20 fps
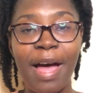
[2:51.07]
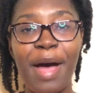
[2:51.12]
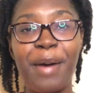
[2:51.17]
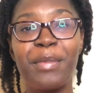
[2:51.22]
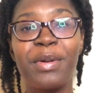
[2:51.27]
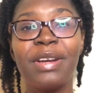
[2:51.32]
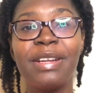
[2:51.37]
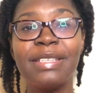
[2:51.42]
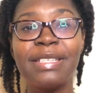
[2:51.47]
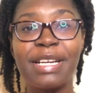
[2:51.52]
I'm
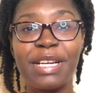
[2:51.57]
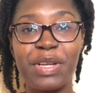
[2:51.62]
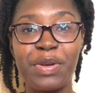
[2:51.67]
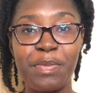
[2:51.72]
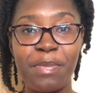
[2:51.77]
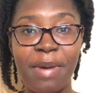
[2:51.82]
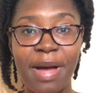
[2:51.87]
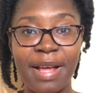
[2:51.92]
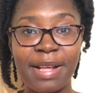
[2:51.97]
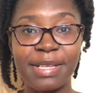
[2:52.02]
going to tell you
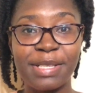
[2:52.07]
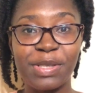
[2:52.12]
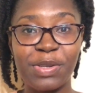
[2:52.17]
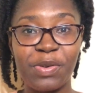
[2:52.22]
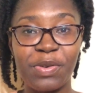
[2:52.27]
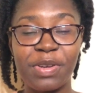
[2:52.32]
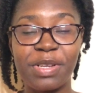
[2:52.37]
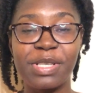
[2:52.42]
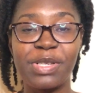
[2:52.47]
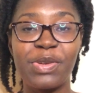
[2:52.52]
my
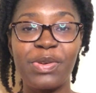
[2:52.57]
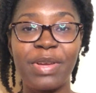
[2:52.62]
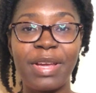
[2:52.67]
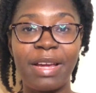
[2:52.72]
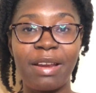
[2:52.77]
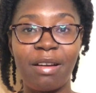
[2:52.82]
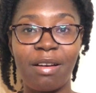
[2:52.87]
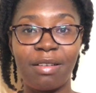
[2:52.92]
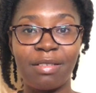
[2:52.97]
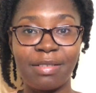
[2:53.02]
story so you
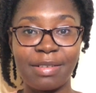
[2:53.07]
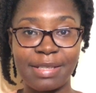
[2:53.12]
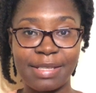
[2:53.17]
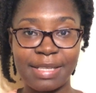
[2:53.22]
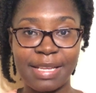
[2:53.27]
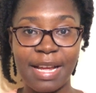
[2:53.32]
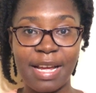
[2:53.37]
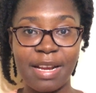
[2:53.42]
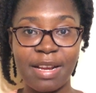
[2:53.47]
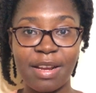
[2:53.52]
can
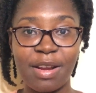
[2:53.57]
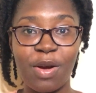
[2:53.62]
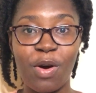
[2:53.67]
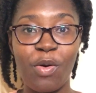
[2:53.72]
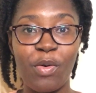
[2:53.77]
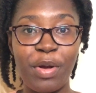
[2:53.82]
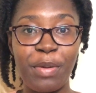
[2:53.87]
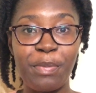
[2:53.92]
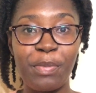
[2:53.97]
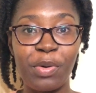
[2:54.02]
understand how
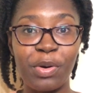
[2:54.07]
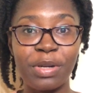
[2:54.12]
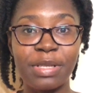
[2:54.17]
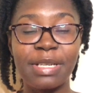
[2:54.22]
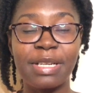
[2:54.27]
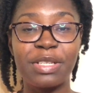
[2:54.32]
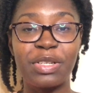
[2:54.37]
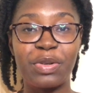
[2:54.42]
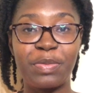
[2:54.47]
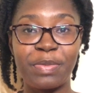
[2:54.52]

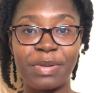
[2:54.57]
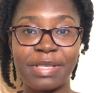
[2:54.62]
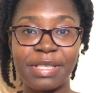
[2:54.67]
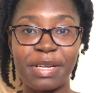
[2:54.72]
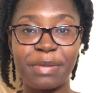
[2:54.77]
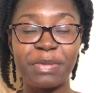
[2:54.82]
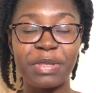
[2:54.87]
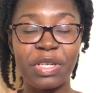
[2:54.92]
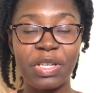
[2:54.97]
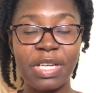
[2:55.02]
important our
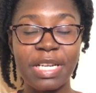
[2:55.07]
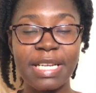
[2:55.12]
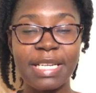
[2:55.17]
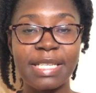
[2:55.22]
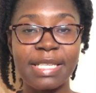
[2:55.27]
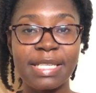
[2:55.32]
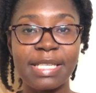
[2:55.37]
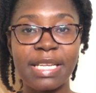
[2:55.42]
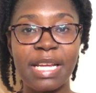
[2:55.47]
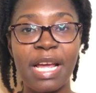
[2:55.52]
perception
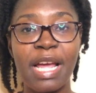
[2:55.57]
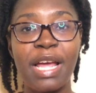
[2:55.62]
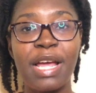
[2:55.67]
is.